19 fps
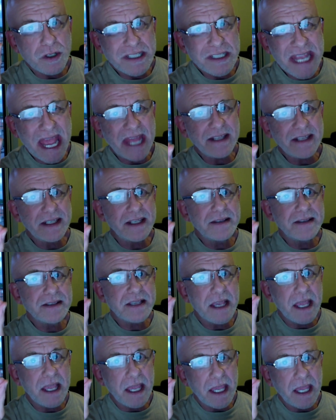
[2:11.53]

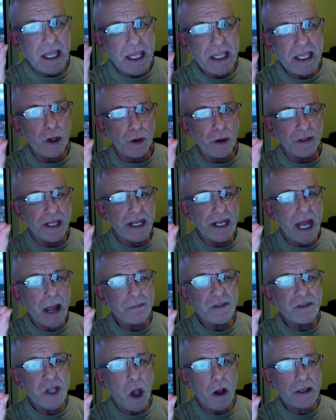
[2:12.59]
tendons healed. And
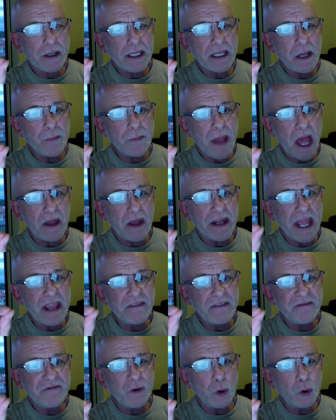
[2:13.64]
I'm talking about a
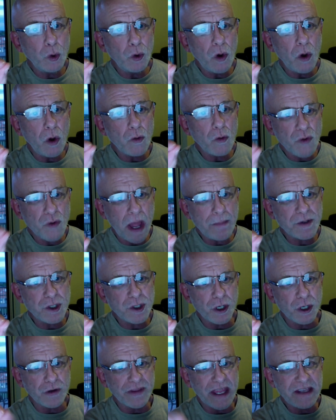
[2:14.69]
full
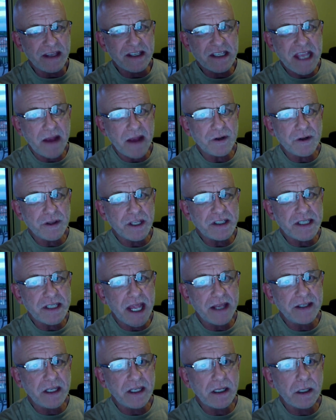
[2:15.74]
rupture. They severed the
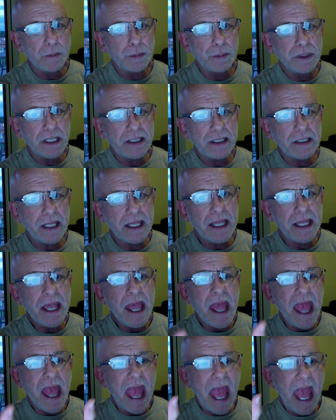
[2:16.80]
tendon completely,
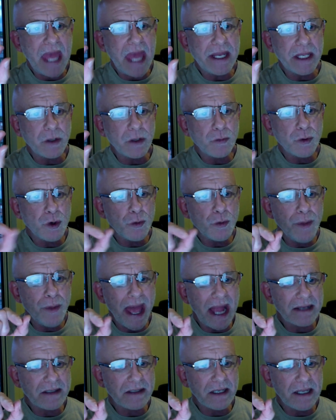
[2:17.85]
and it grew
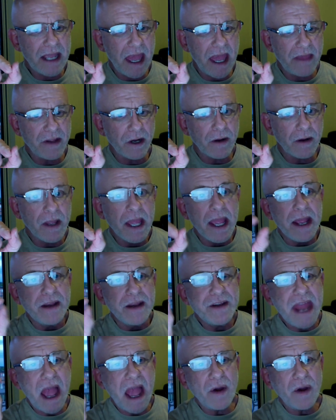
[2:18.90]
back together.
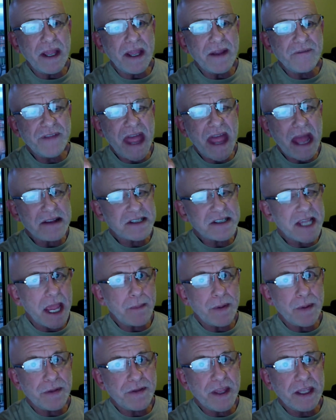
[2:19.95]
Now, if that type
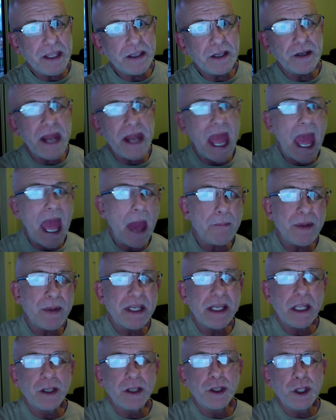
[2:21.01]
of thing could happen
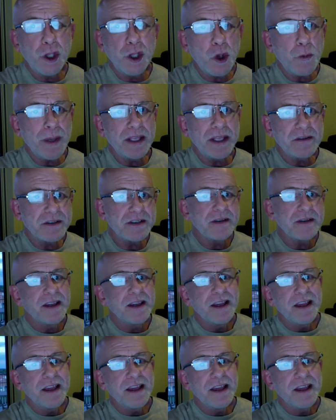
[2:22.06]
in humans,